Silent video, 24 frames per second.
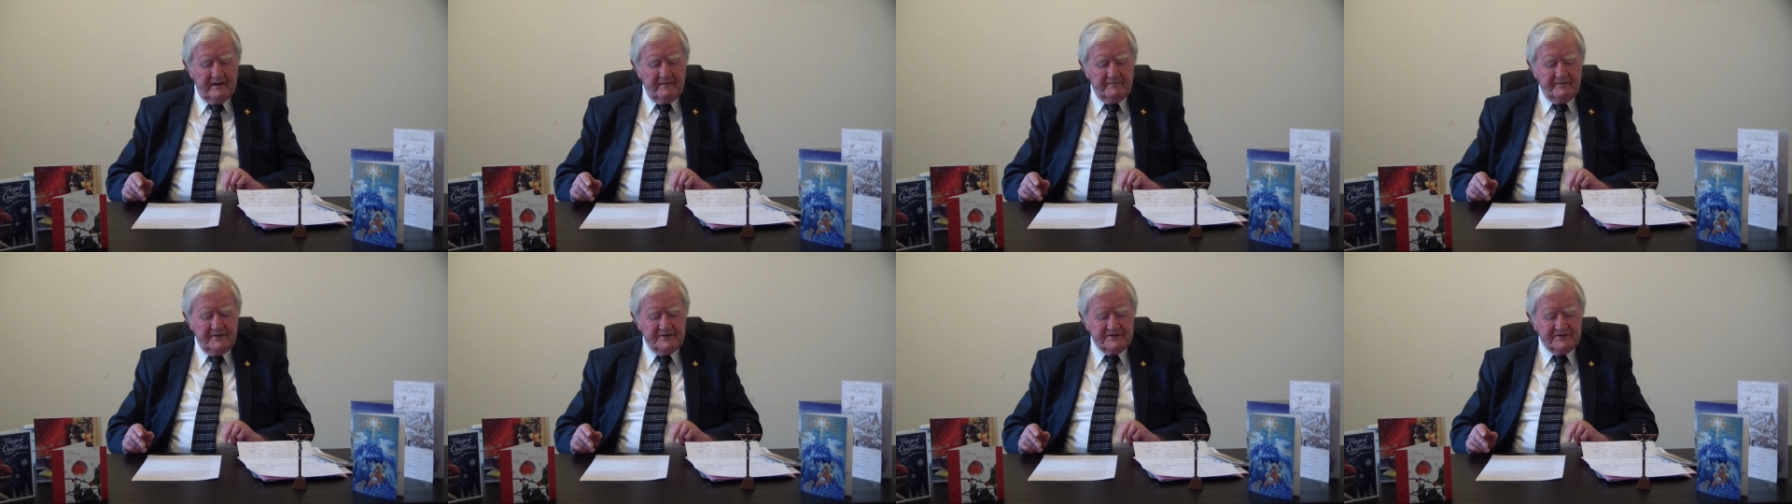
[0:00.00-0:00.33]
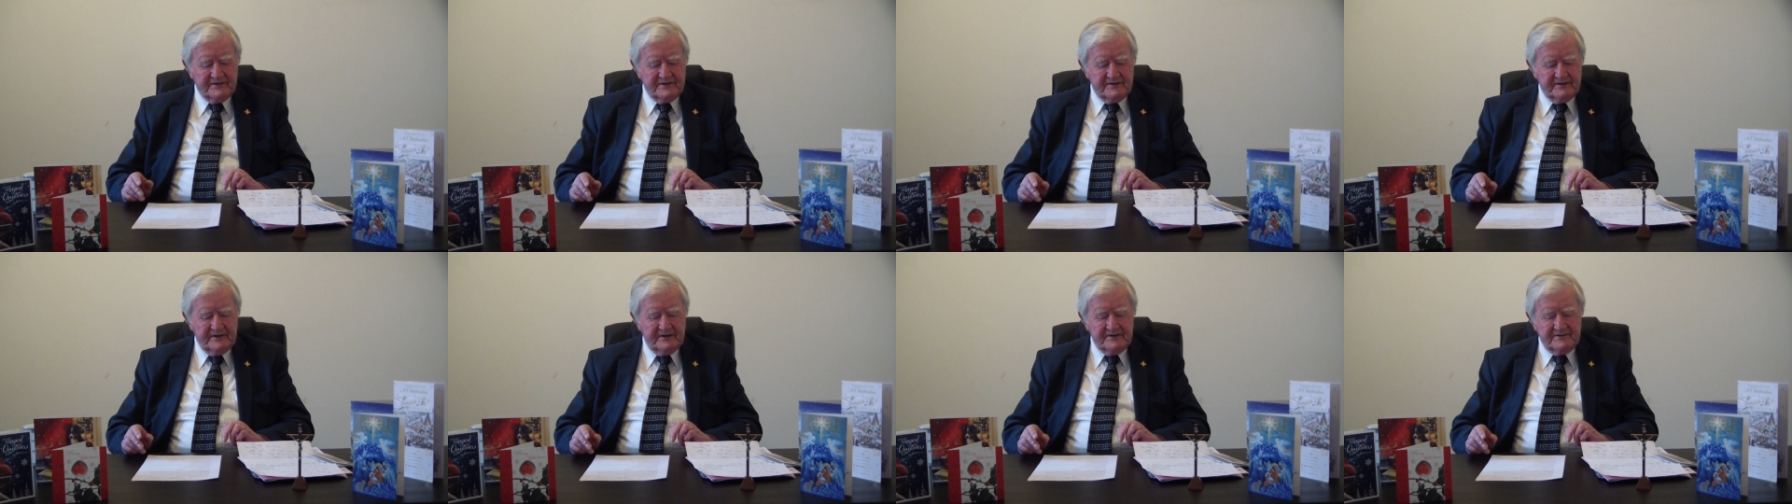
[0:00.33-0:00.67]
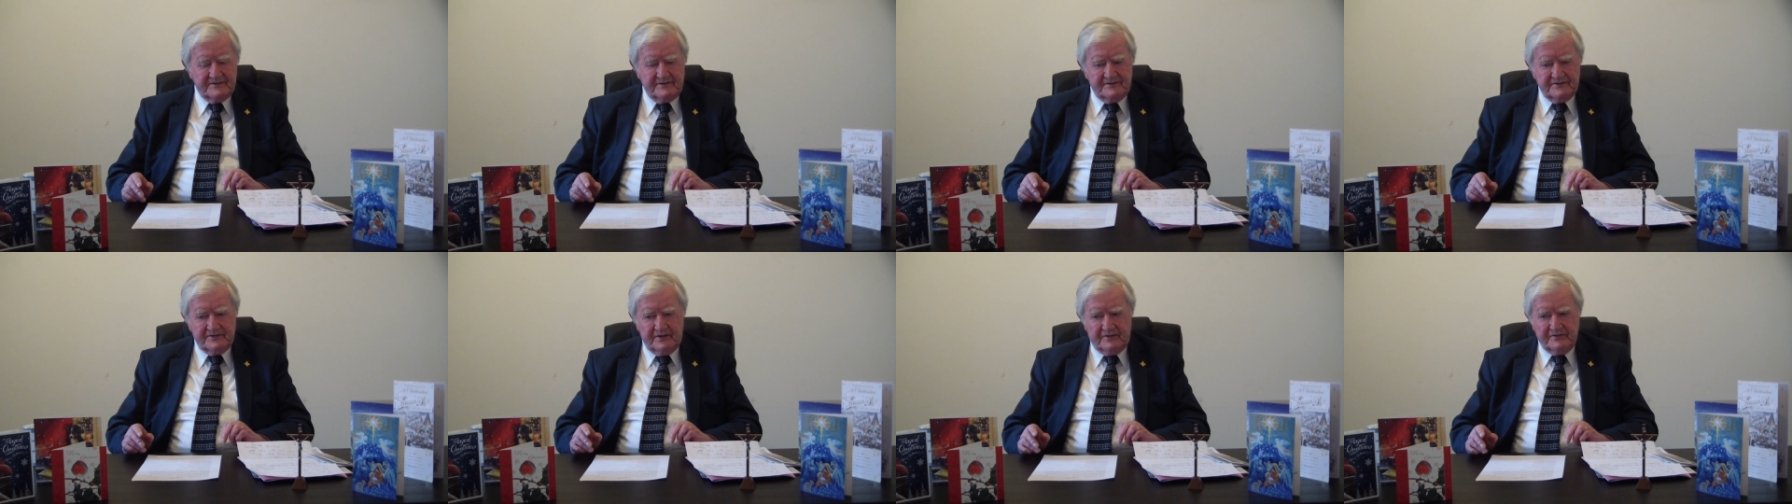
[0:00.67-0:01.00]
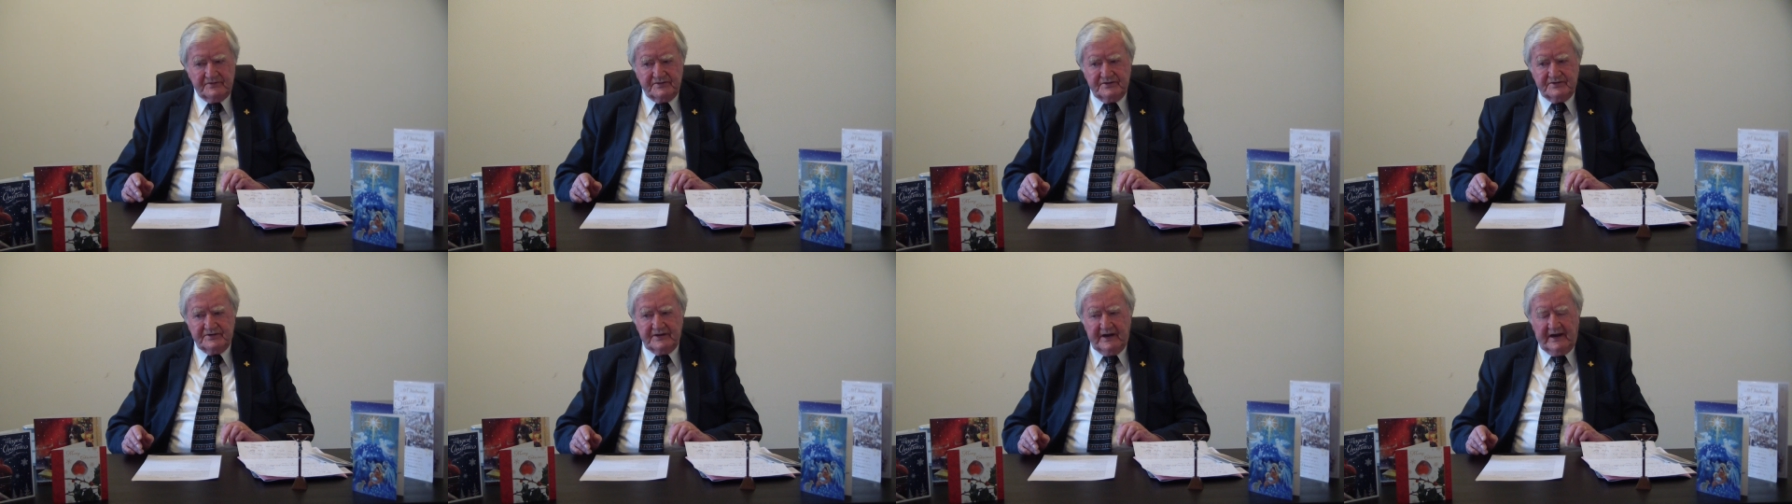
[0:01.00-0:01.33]
visiting the
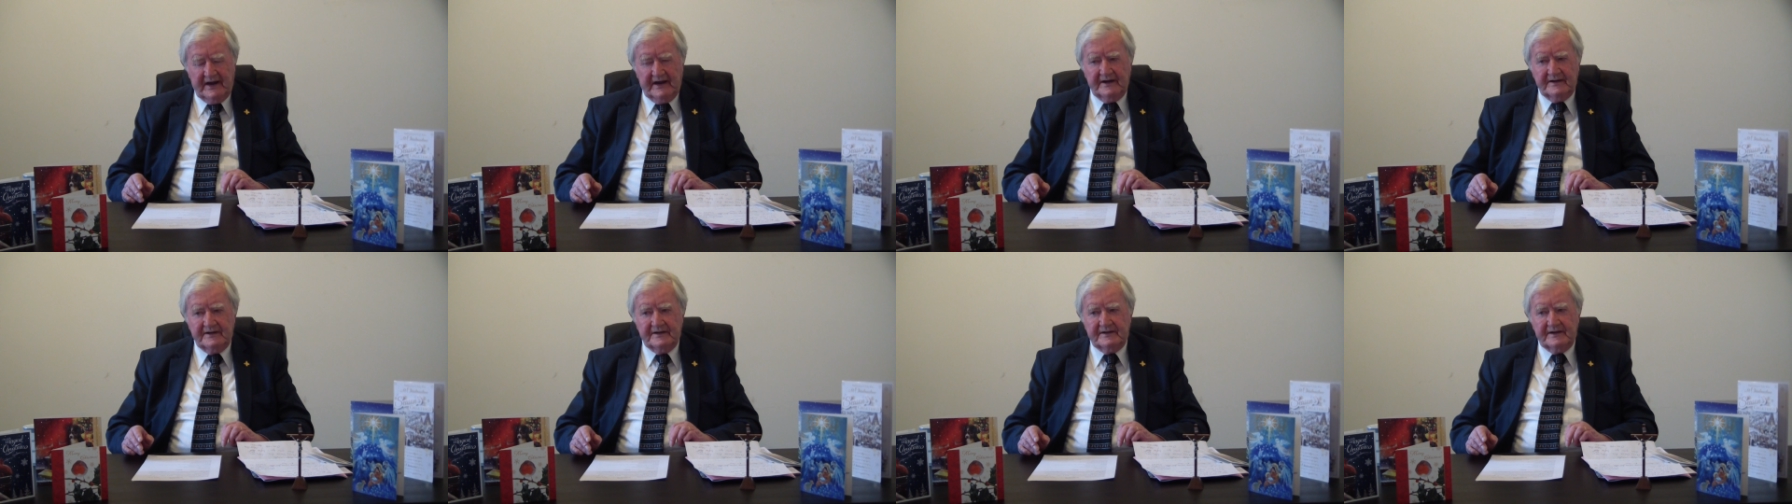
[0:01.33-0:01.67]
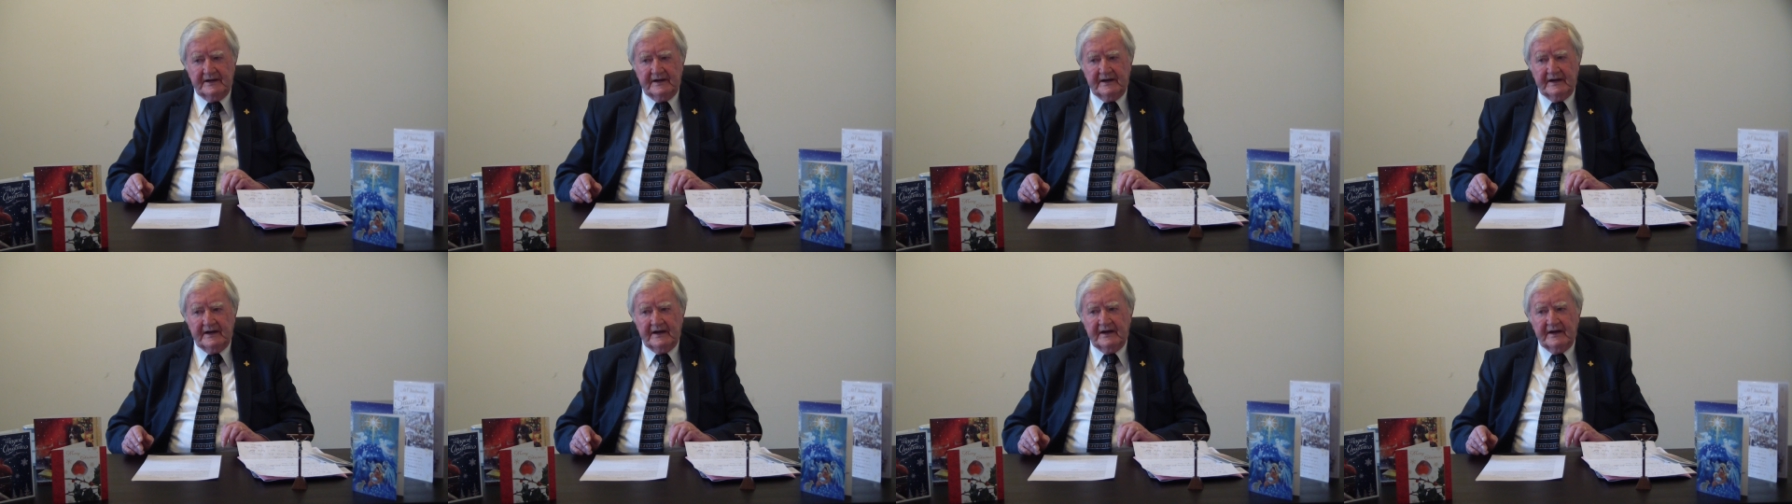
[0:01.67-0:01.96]
church, and